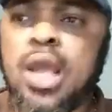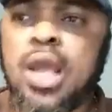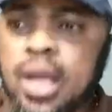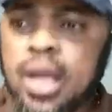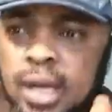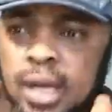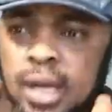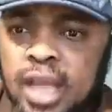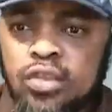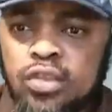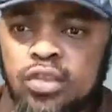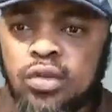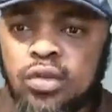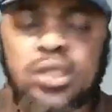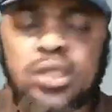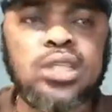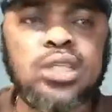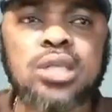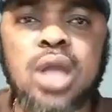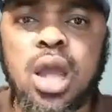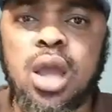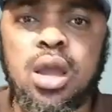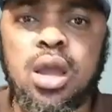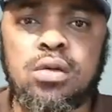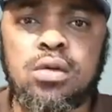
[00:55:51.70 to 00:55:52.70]
Let us sit
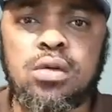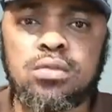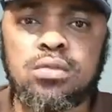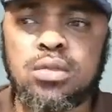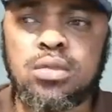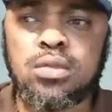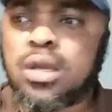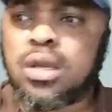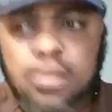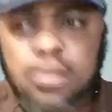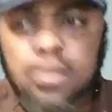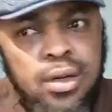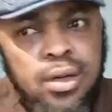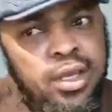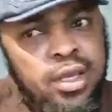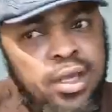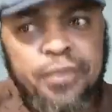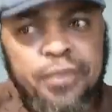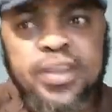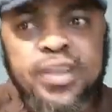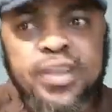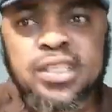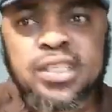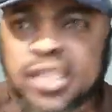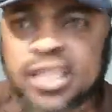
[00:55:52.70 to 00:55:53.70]
down,
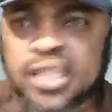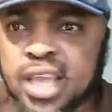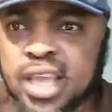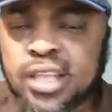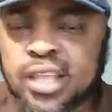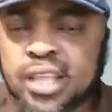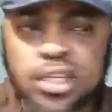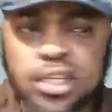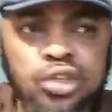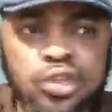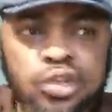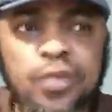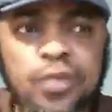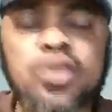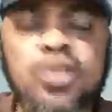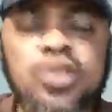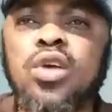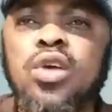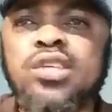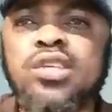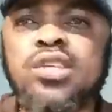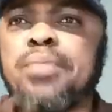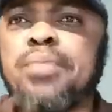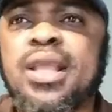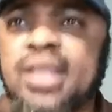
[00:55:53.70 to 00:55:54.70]
investigate the civil. It
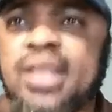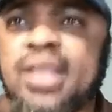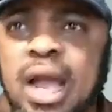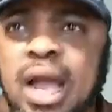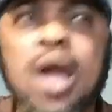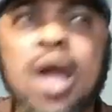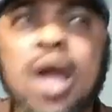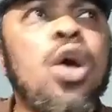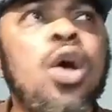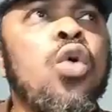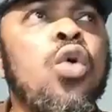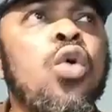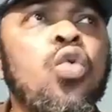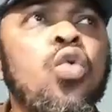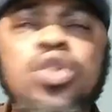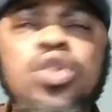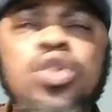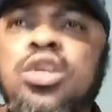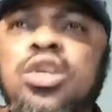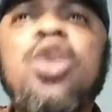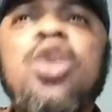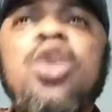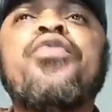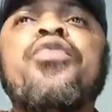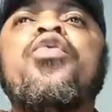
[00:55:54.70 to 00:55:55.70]
doesn't matter
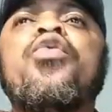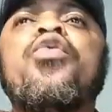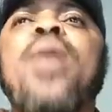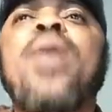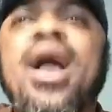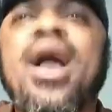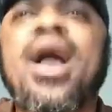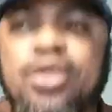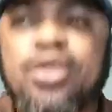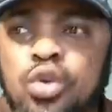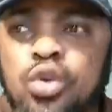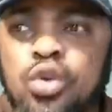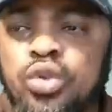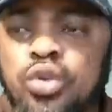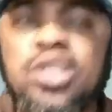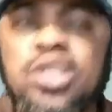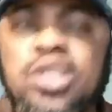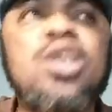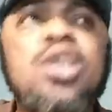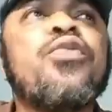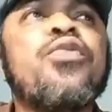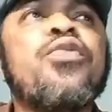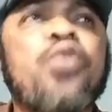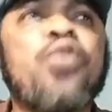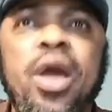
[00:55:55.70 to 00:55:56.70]
if we are
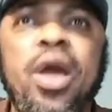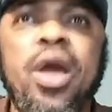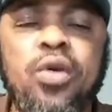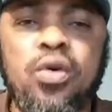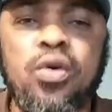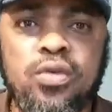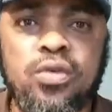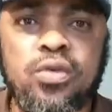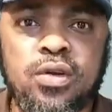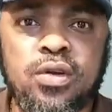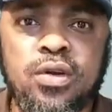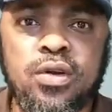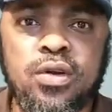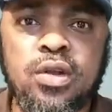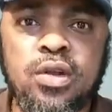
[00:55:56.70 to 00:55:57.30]
guilty, if we are wrong.